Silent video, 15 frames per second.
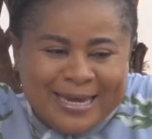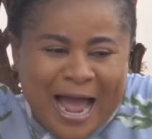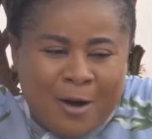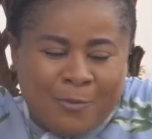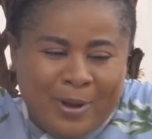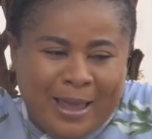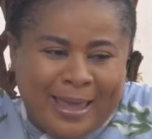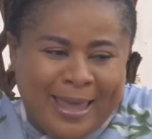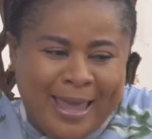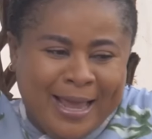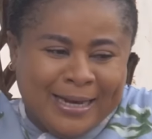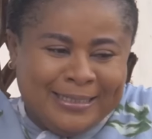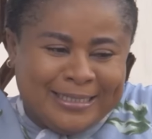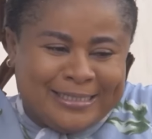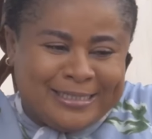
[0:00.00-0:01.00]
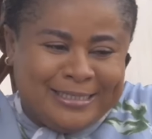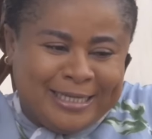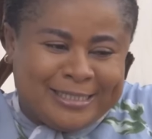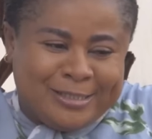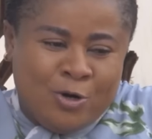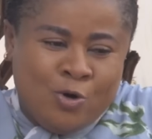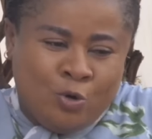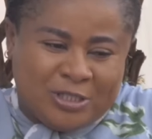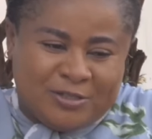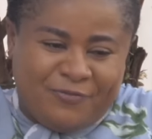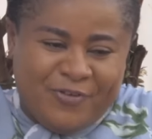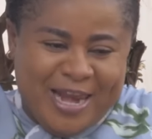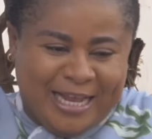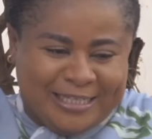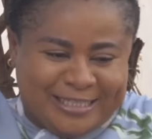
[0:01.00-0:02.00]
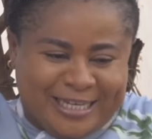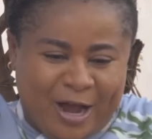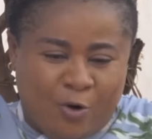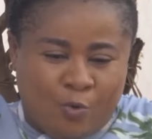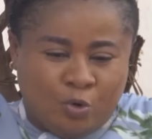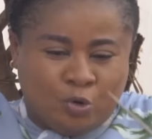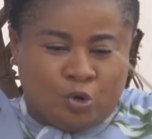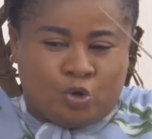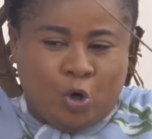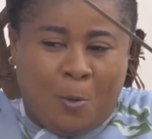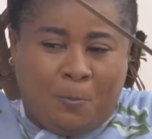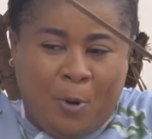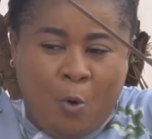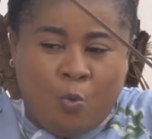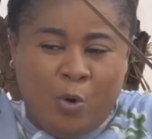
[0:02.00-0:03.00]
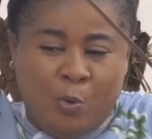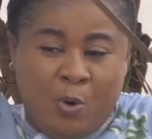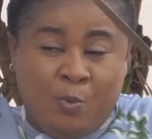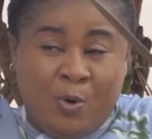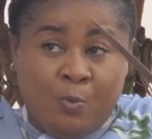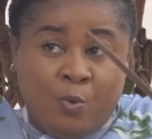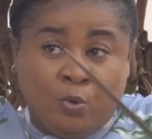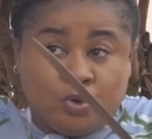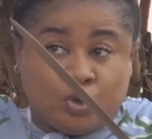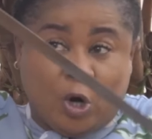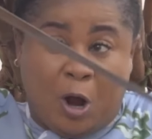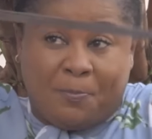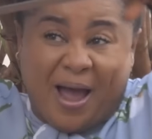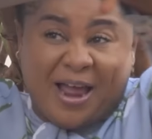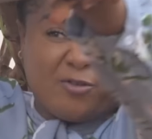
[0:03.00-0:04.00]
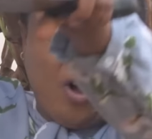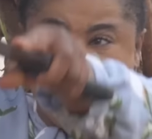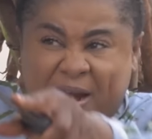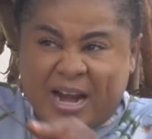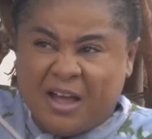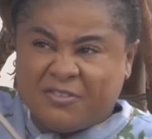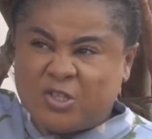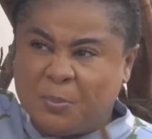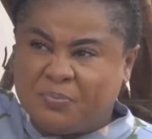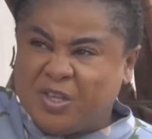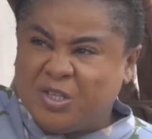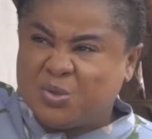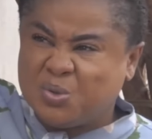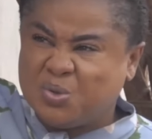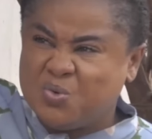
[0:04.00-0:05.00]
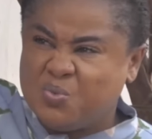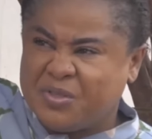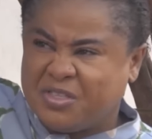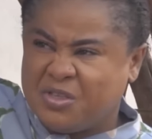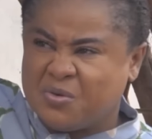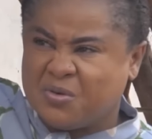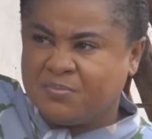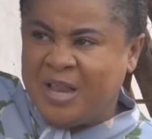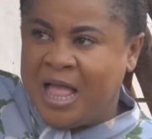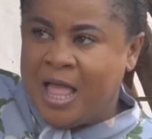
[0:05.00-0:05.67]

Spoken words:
now, this loose village girl will jump, will jump and come and have something to do with you.